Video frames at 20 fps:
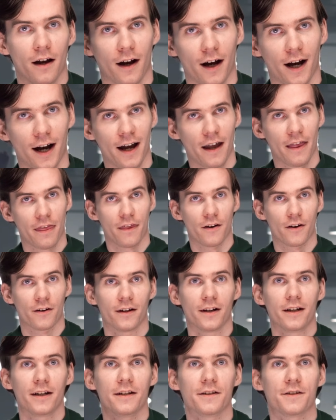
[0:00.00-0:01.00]
Hi there,
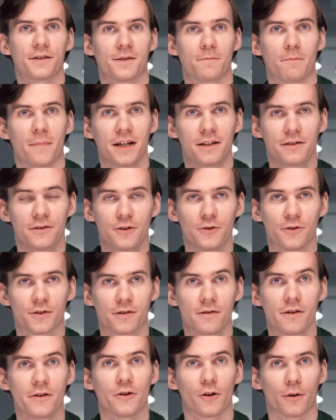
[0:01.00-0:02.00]
it's Main
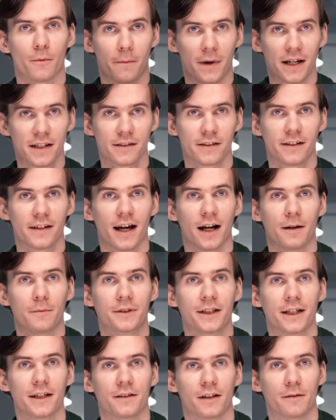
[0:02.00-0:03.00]
News, your monthly
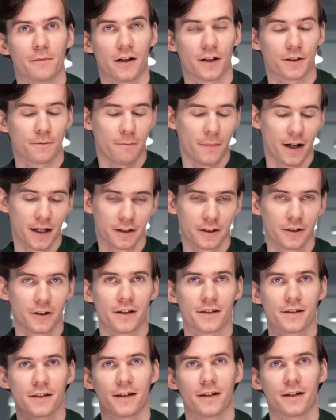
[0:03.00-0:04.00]
update about
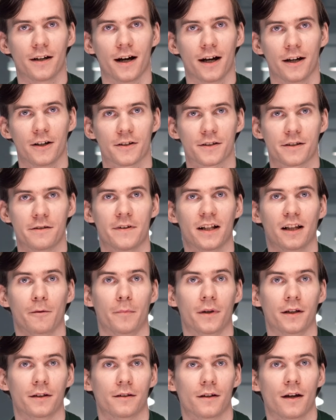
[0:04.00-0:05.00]
macOS and iOS
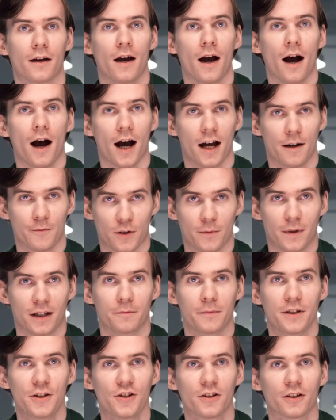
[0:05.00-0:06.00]
development. I'm
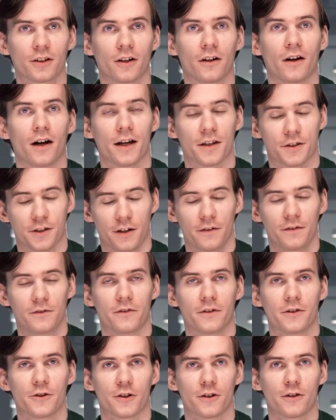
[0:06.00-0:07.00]
Roman Mishchenko, a
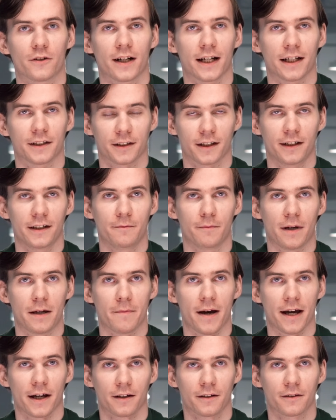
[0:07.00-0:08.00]
software engineer at
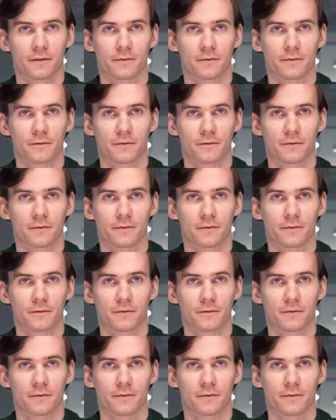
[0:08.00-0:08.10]
CleanMyMac.